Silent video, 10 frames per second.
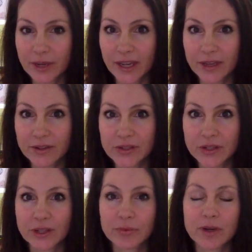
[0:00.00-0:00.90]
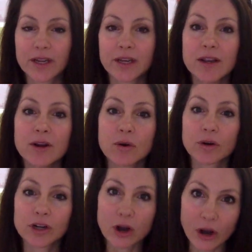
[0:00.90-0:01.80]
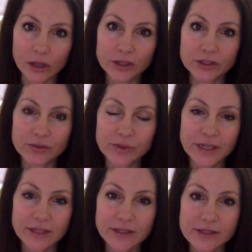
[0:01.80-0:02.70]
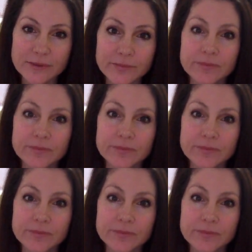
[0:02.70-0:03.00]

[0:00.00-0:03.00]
kale is a good one, or collard greens.